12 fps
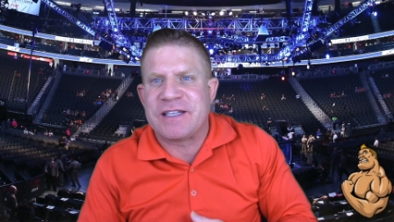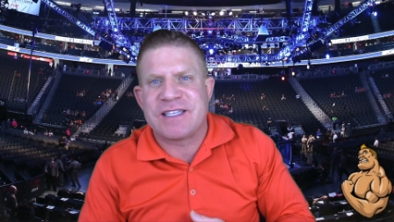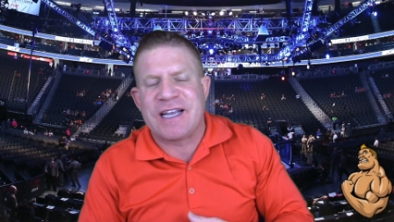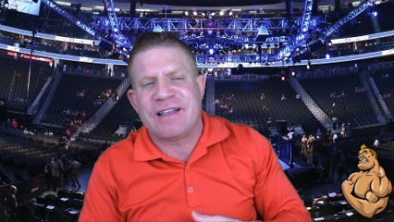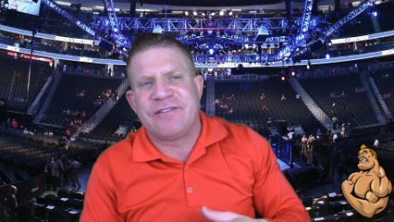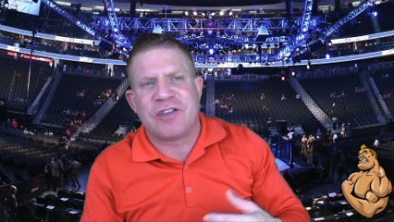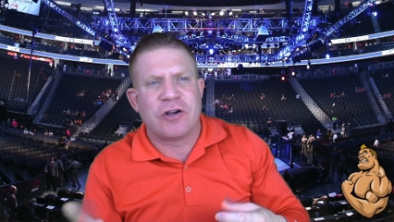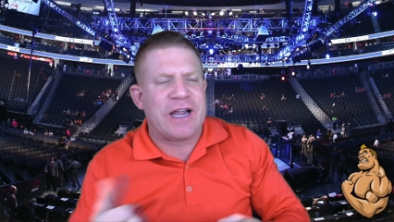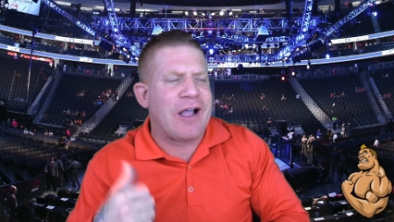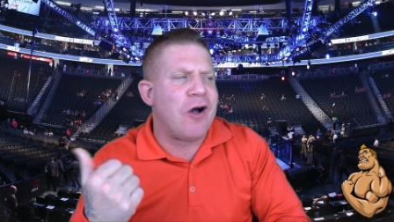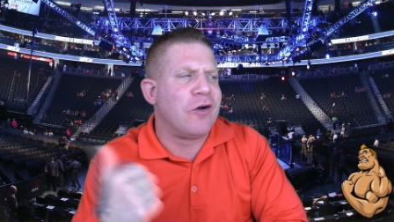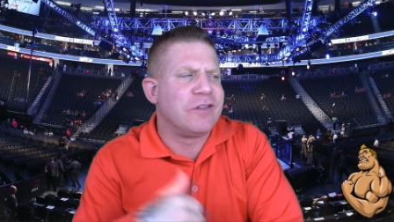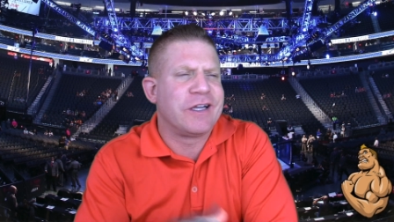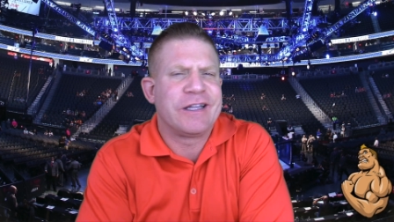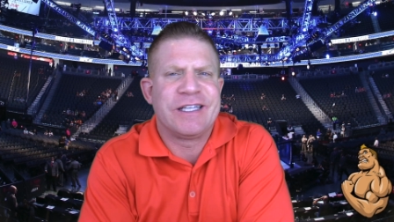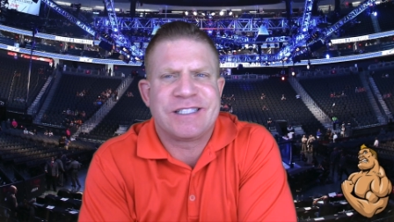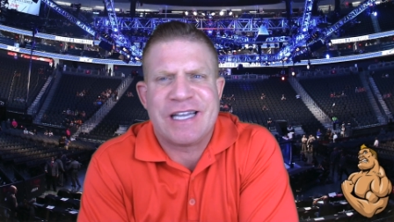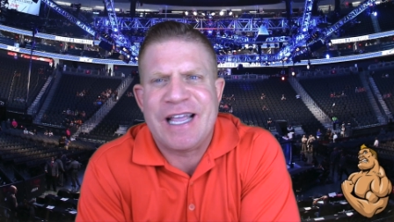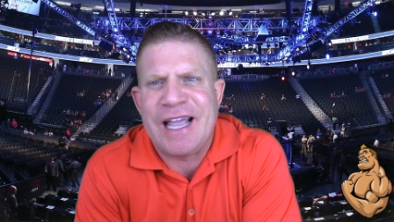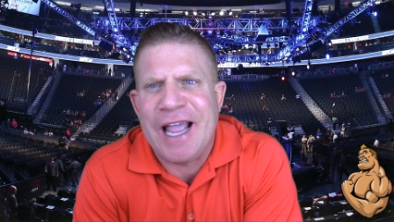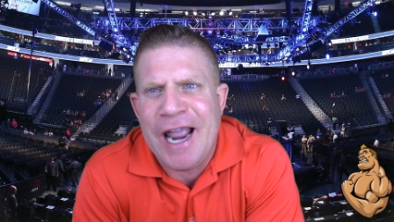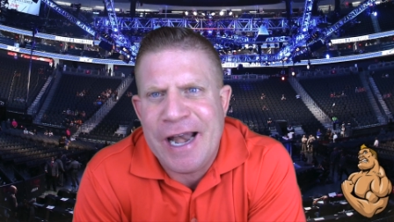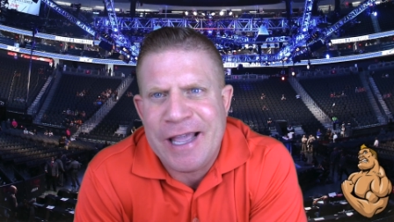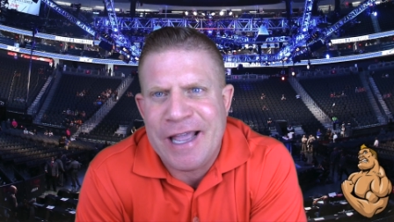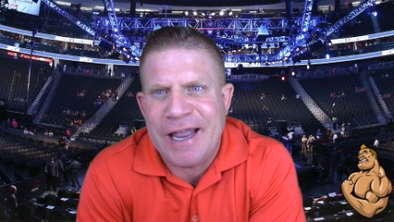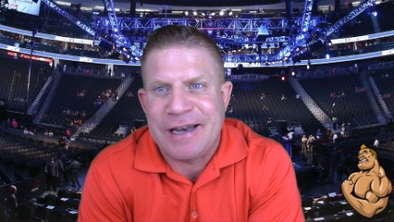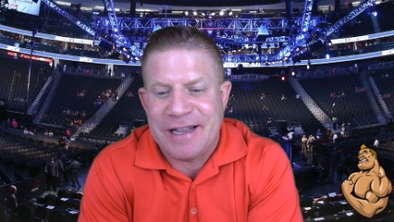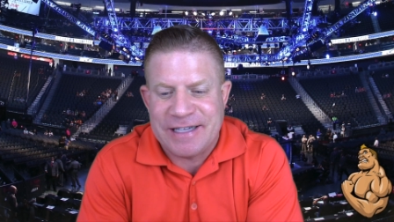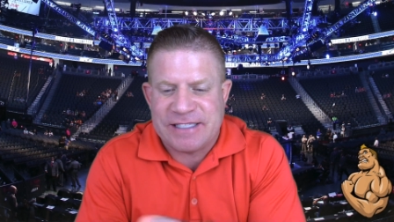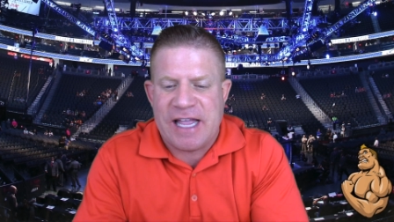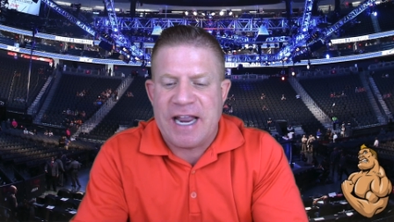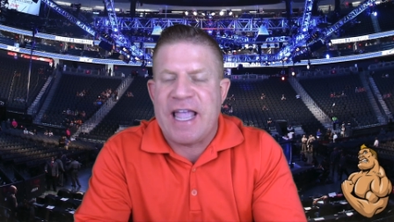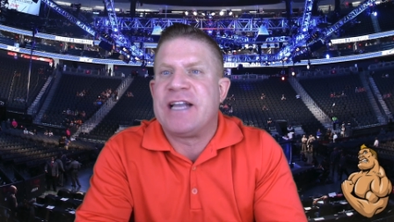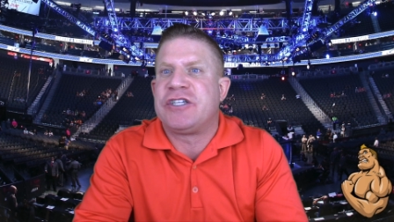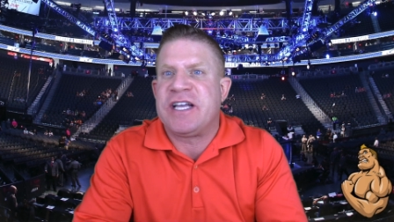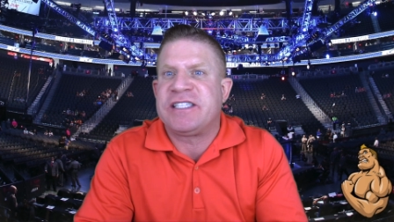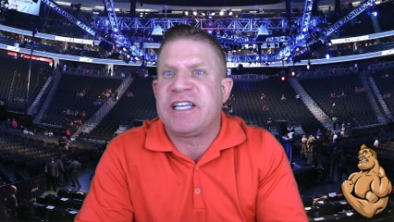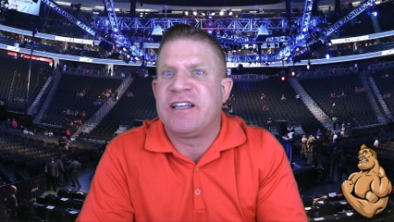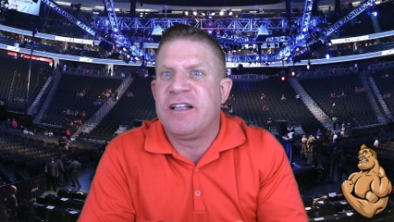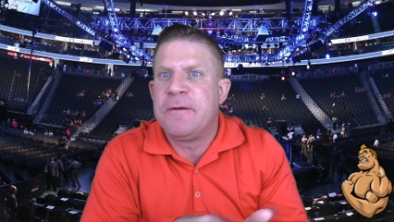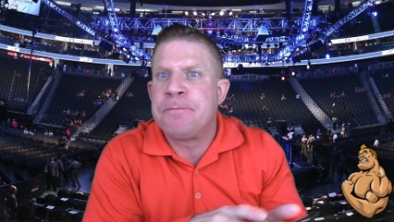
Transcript: It's like if they're like, "Oh, look at this idiot," it's like, "Hey, Jesse."